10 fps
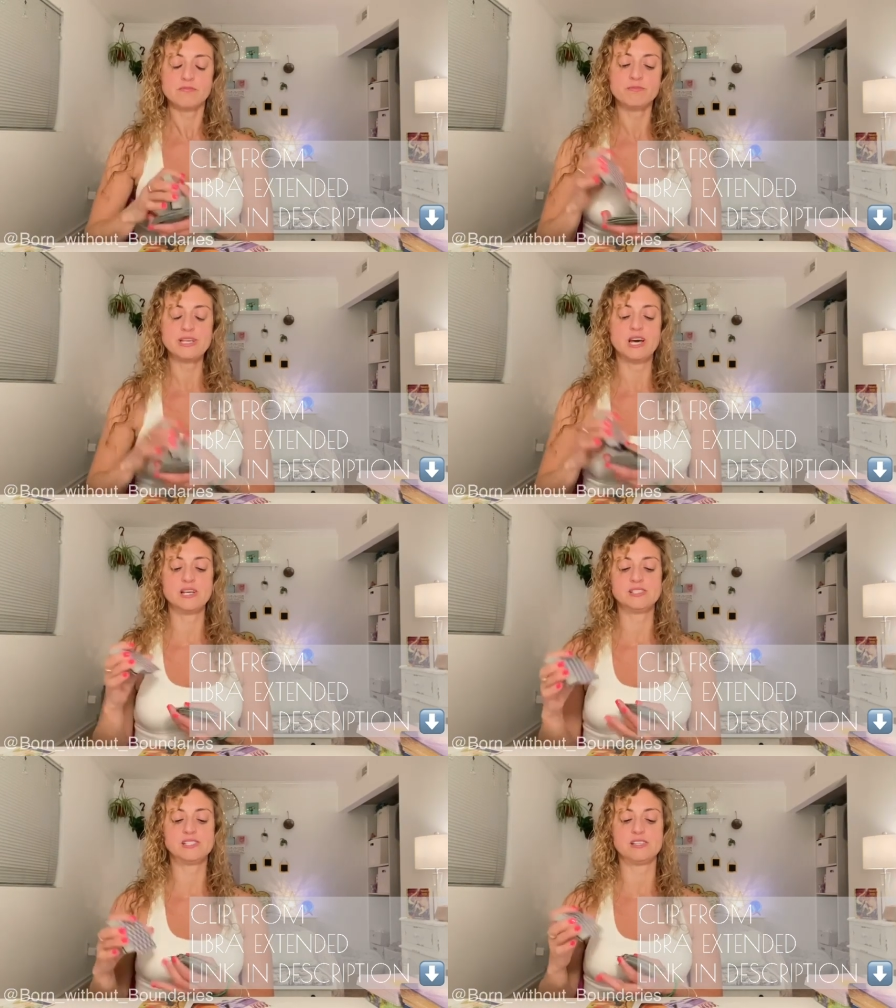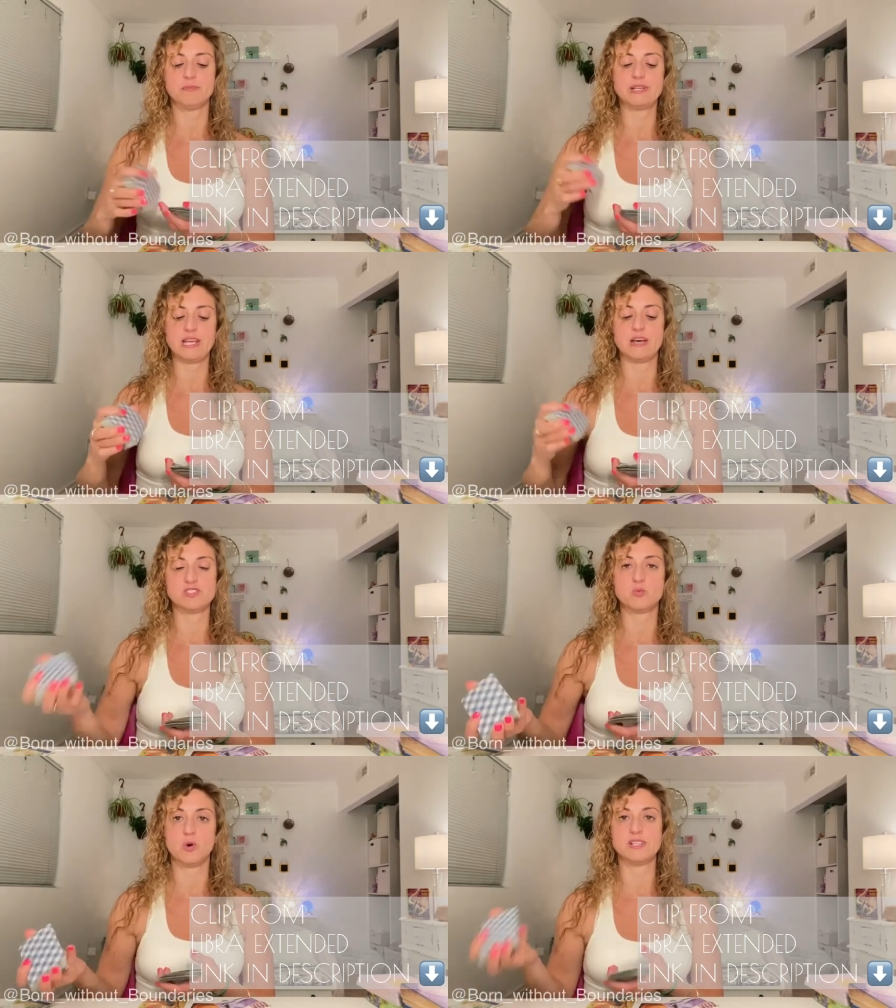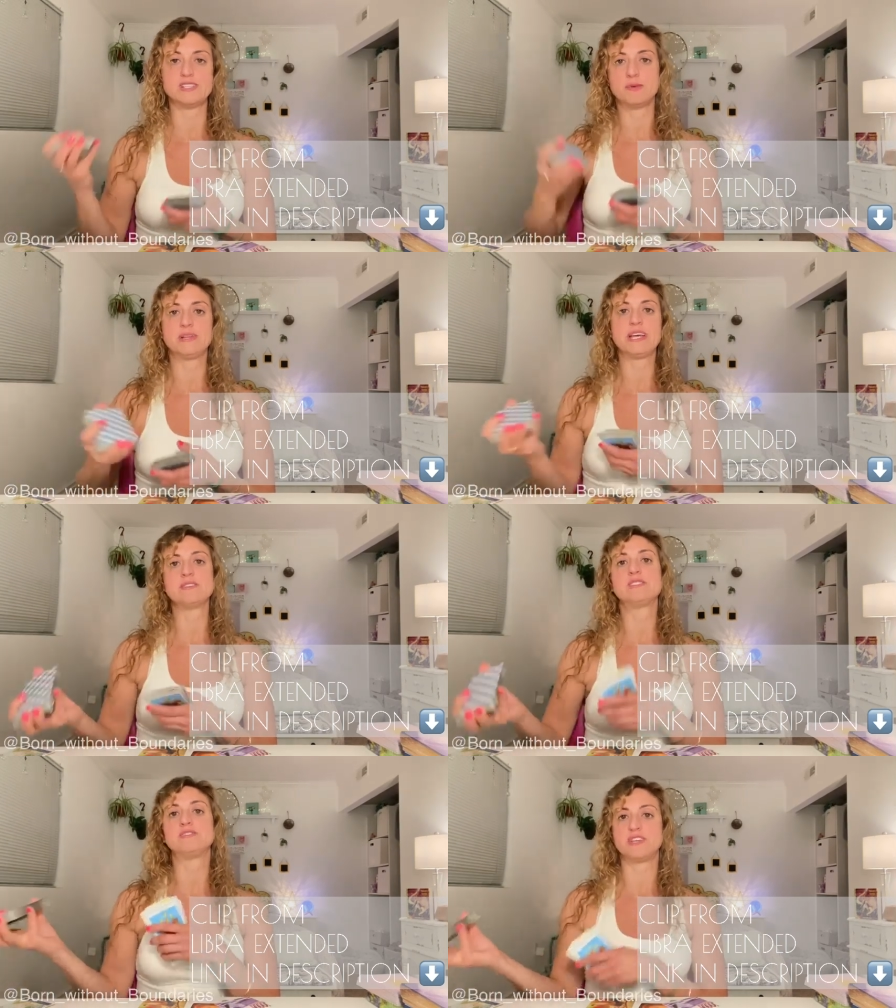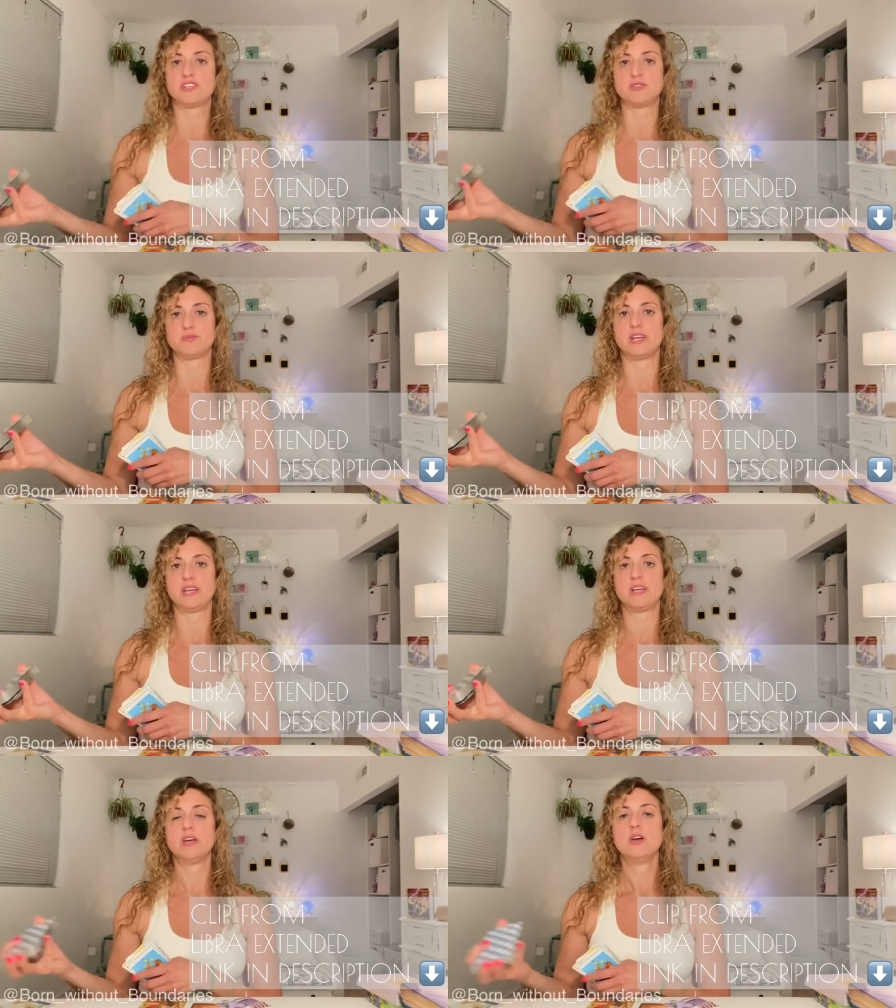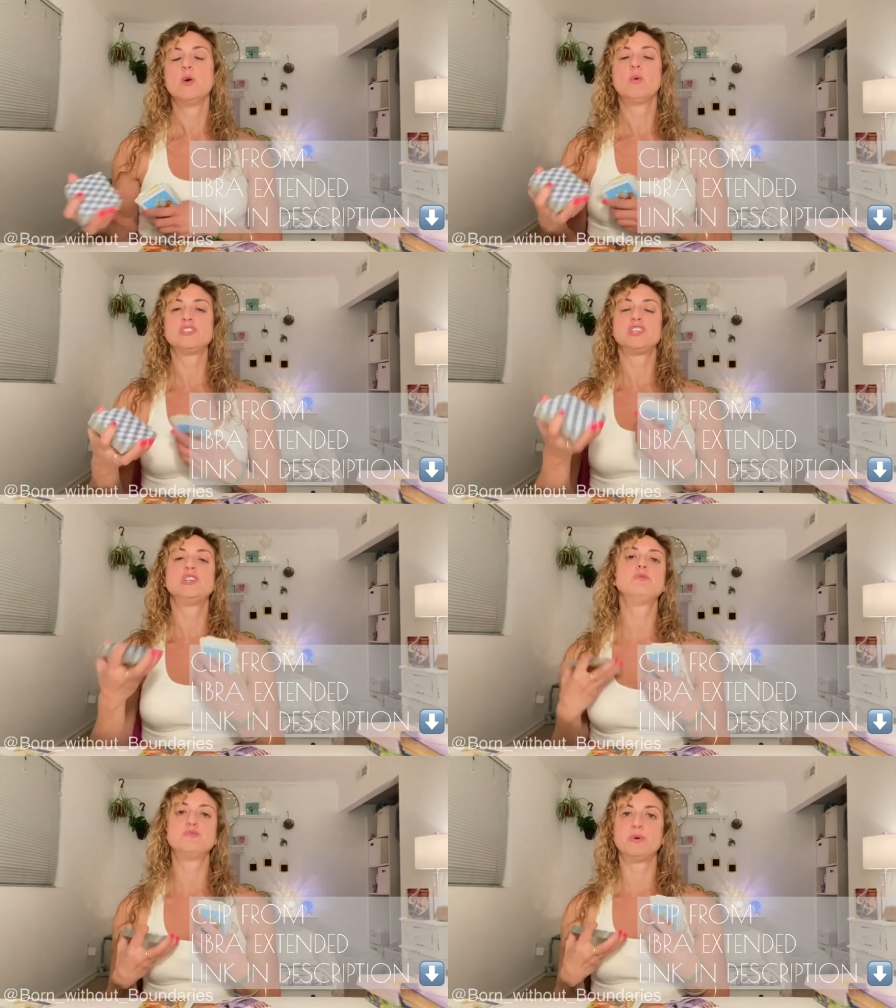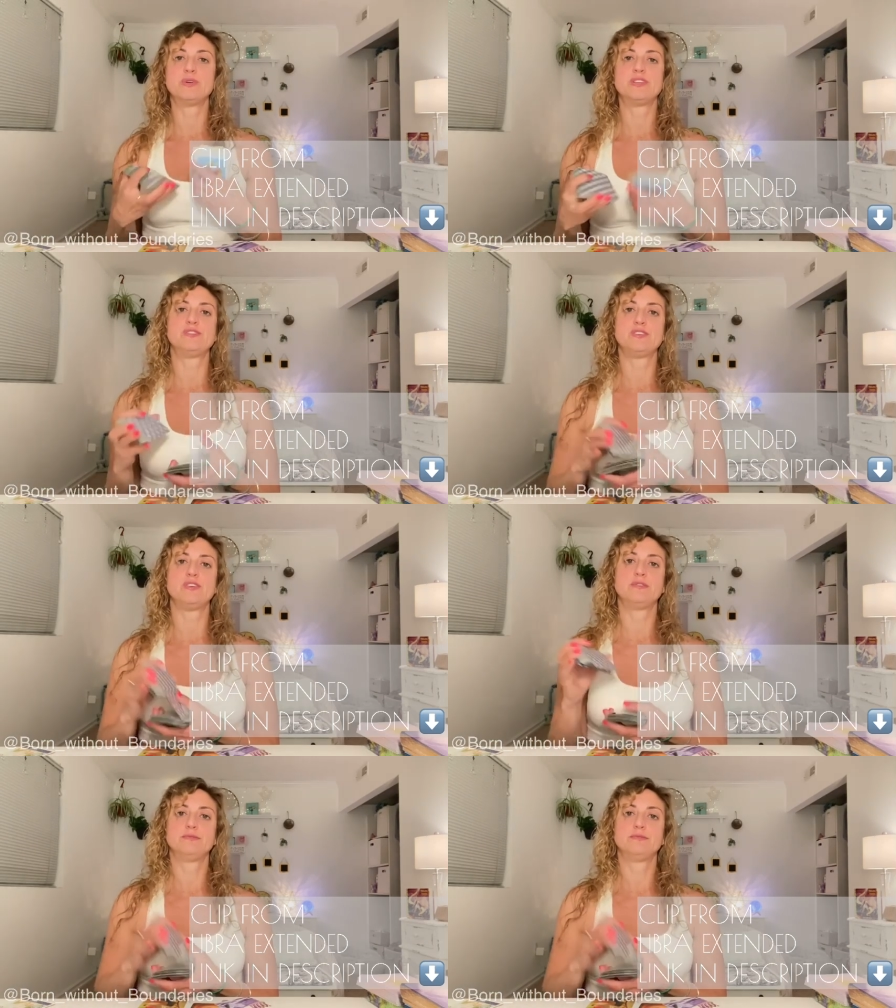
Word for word: because somebody else won. Somebody else's victory was a huge burden to you.